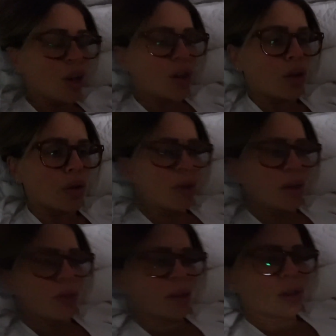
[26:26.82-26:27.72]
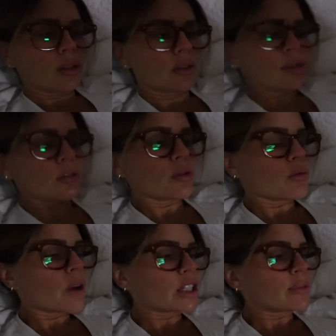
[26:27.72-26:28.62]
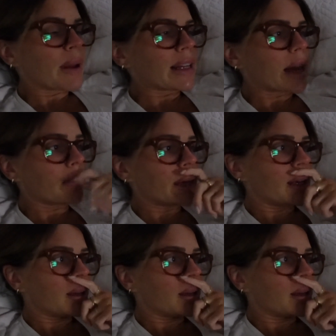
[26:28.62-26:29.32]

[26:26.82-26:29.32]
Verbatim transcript: no, no, no, don't watch my tummy.